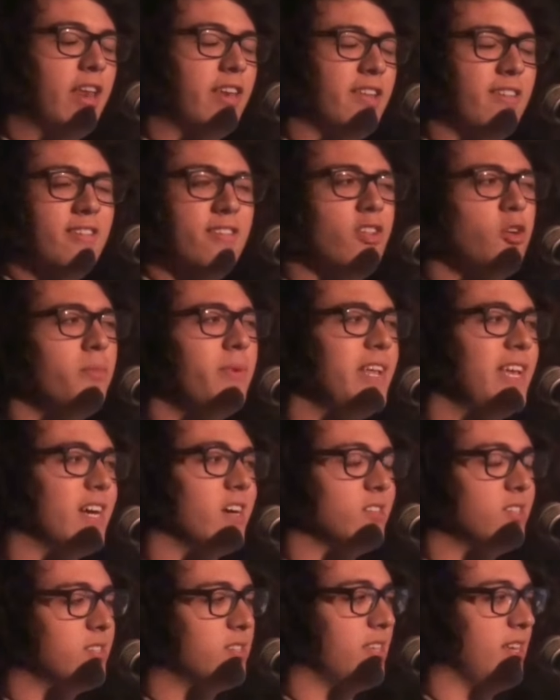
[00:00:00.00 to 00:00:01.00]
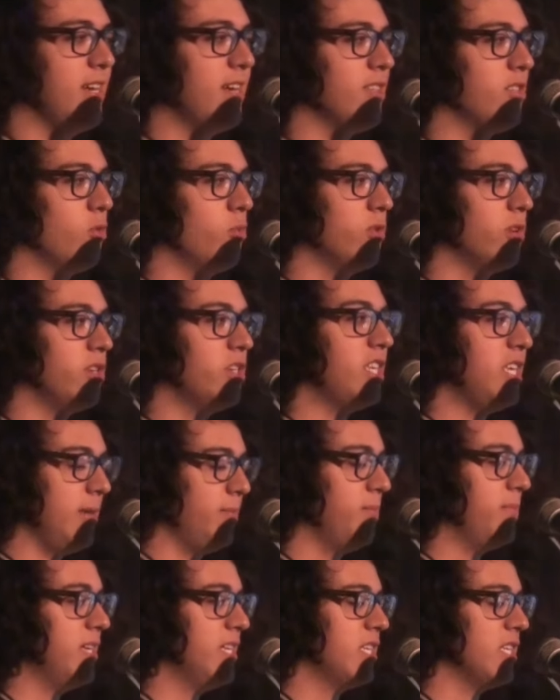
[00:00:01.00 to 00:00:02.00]
Does nobody else think the word
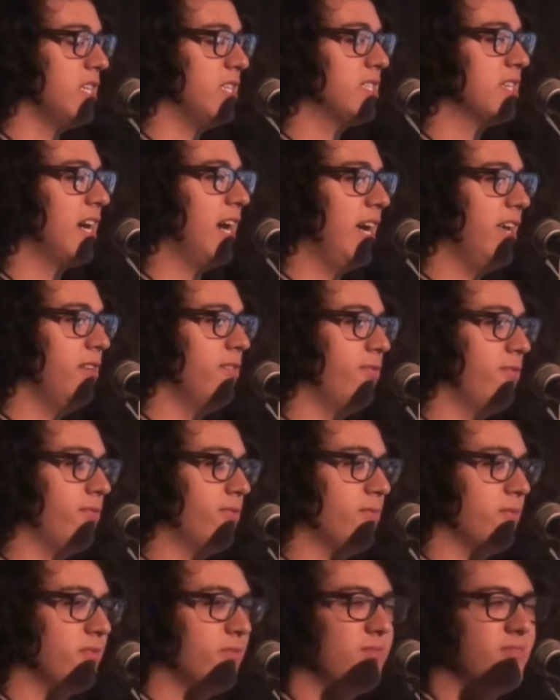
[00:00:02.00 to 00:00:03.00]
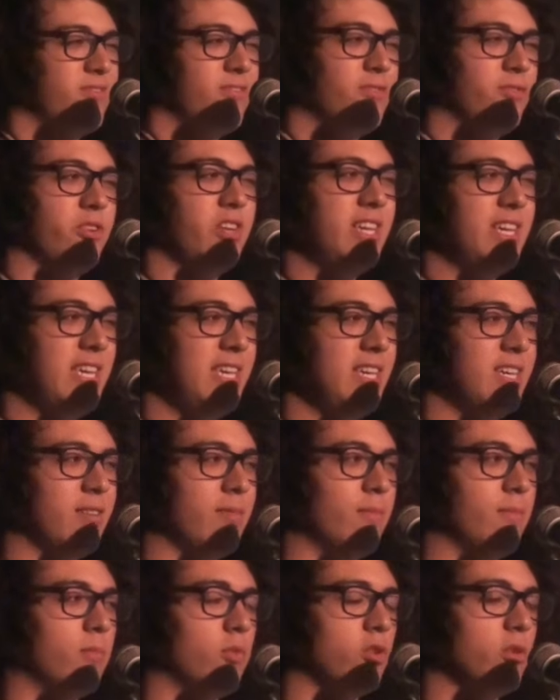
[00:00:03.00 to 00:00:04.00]
Timbit is kind of freaky
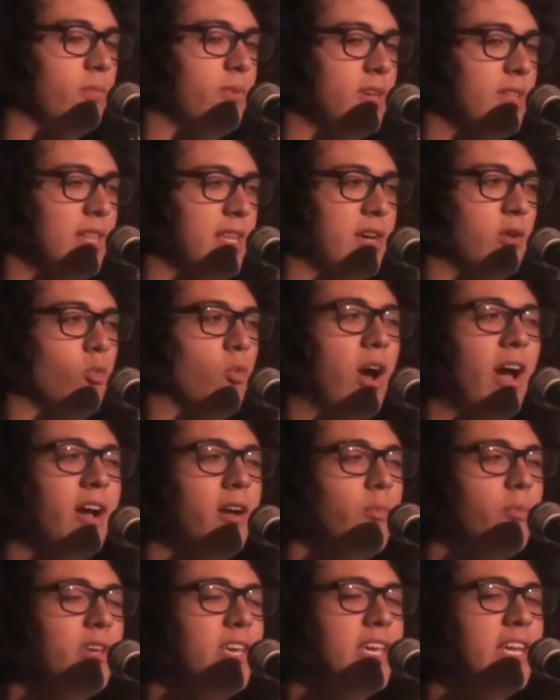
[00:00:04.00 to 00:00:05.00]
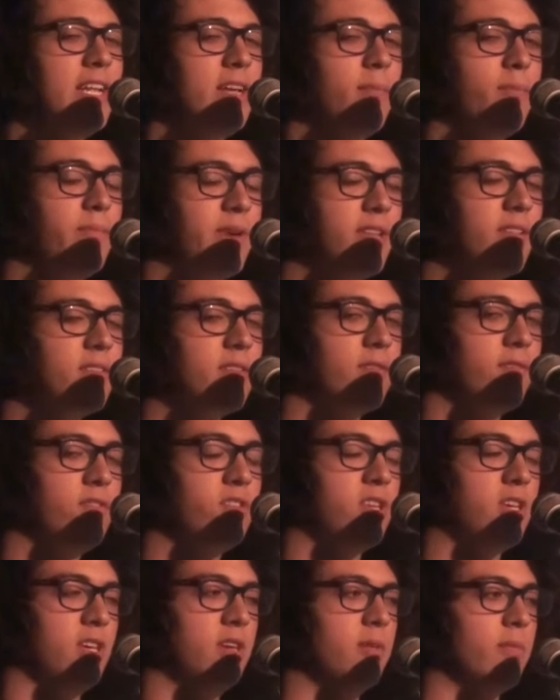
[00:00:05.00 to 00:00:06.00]
and morbid? Like, why are we eating bits
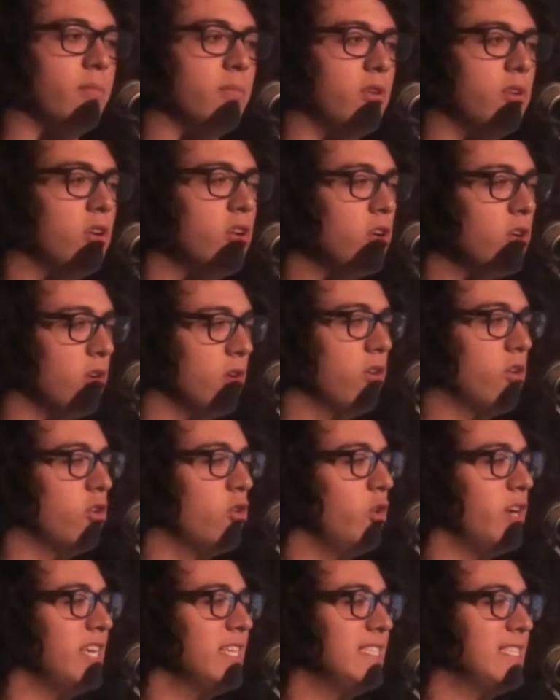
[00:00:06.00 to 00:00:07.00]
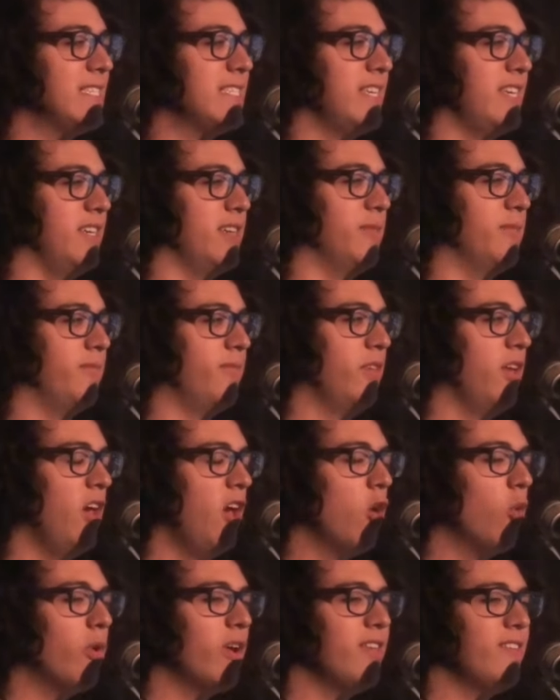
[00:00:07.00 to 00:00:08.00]
of Tim? Who is
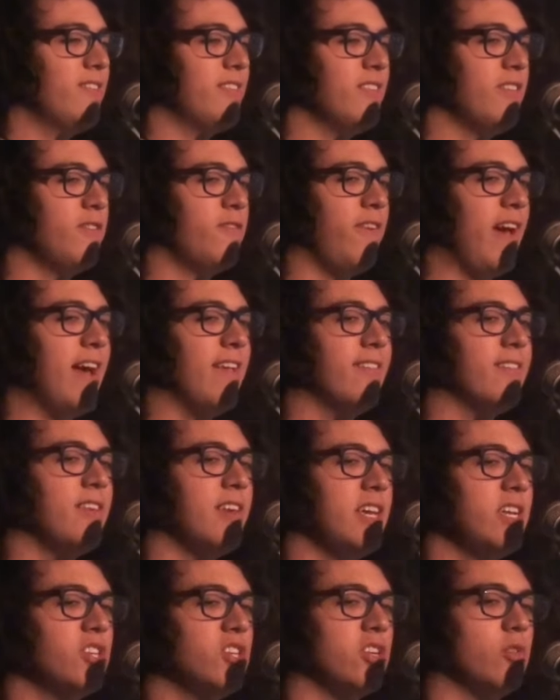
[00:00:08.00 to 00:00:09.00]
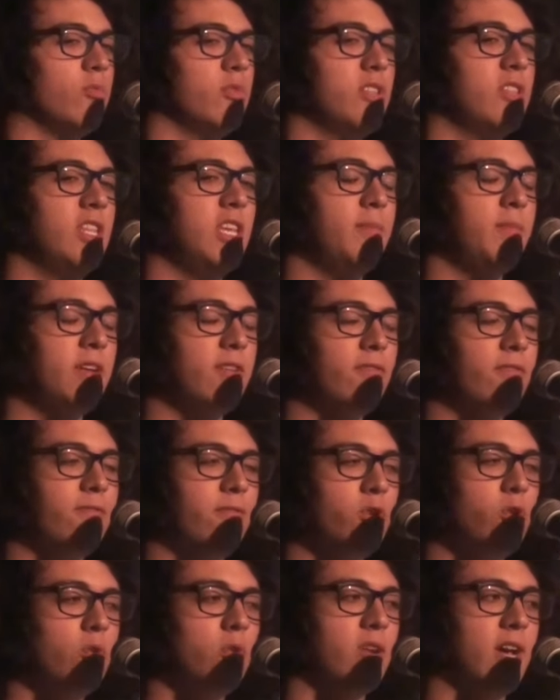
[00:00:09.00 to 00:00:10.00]
Tim? What is this fascination with naming
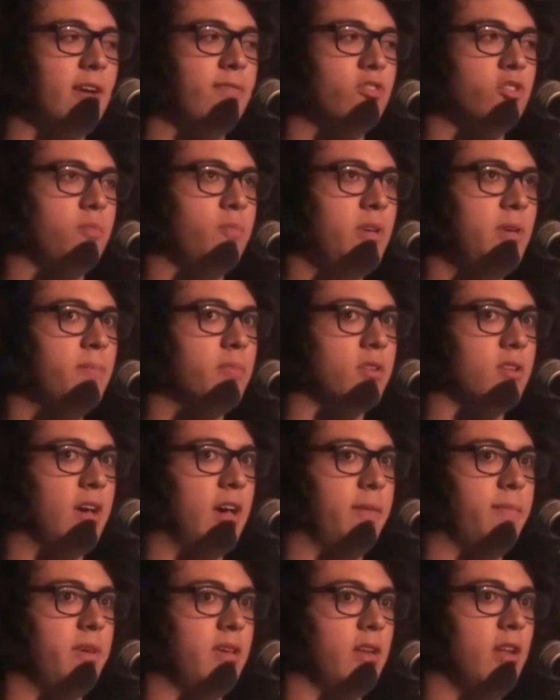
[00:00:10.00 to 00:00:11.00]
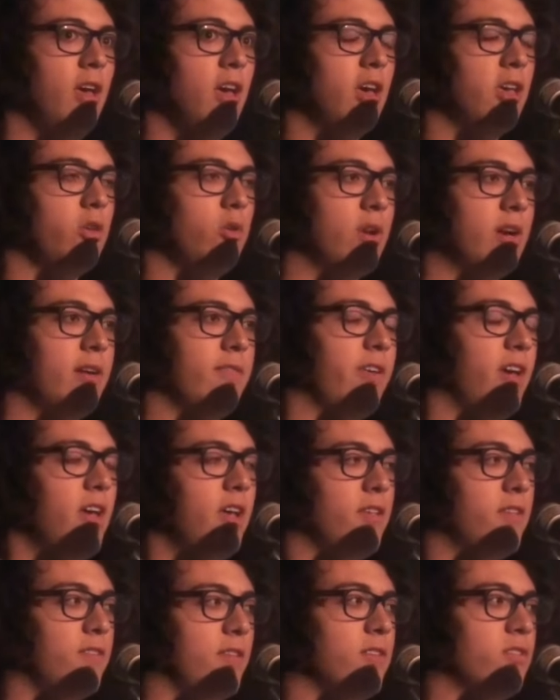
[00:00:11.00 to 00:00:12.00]
food after people? I mean, you have
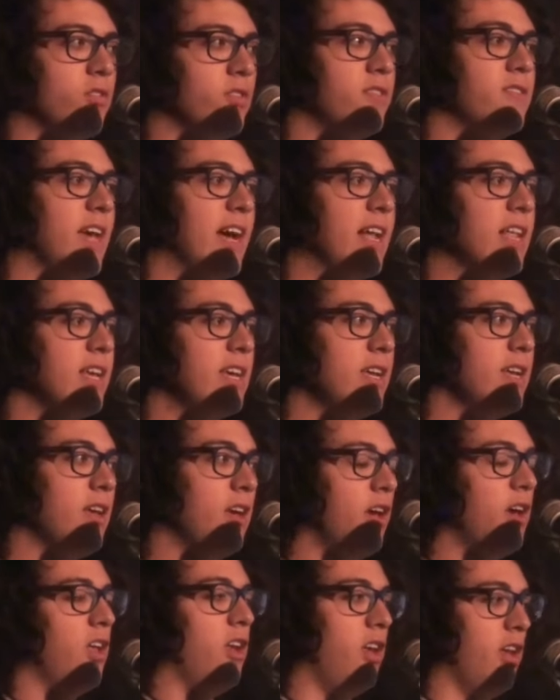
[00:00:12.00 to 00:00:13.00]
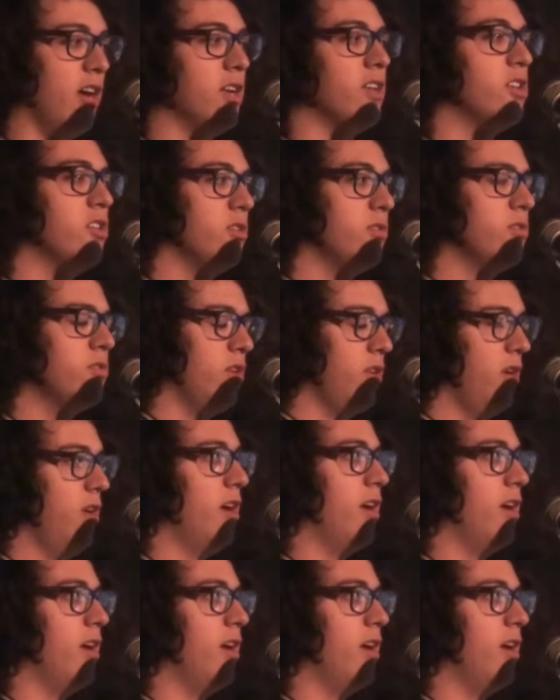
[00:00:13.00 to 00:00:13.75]
Caesar salad, nachos.